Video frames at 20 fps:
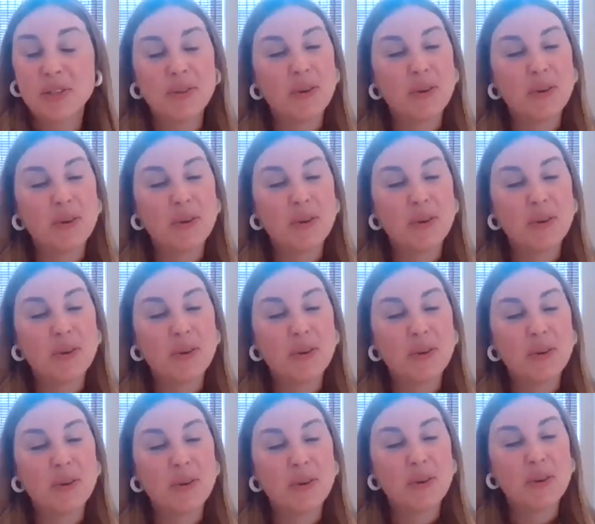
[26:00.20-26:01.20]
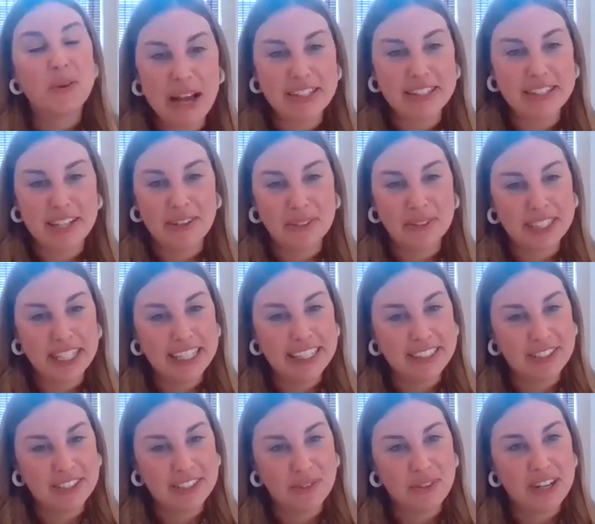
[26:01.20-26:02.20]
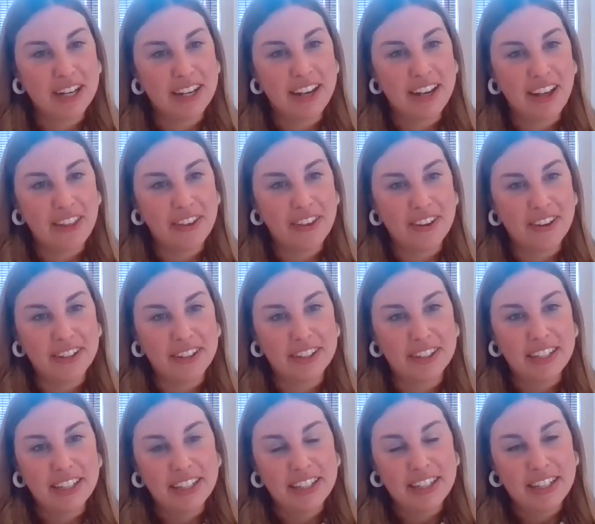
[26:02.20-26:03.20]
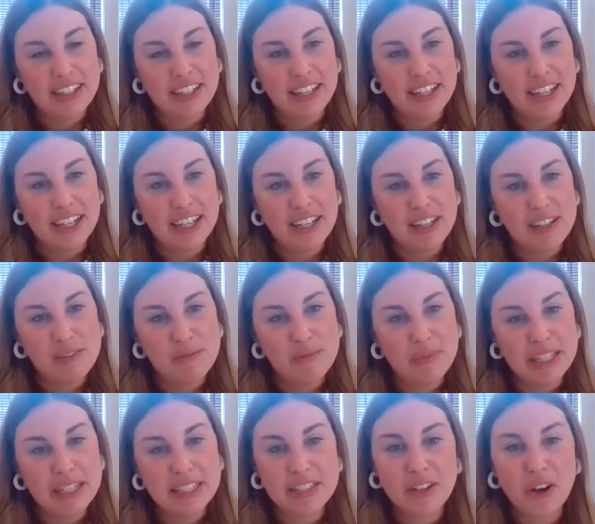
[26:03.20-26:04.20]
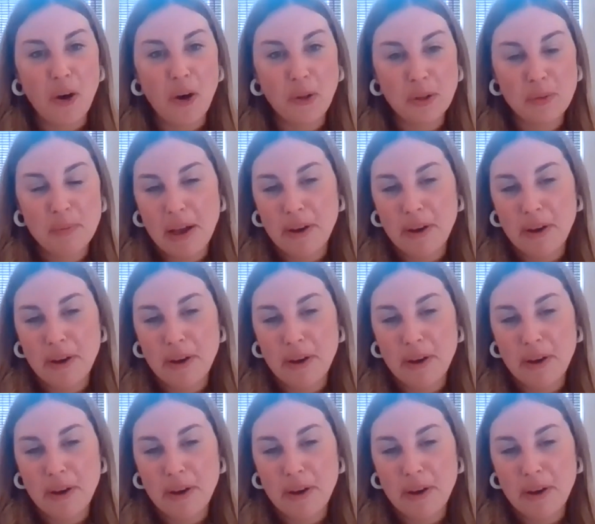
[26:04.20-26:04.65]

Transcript: do you only see them as they relate to one another um, is it all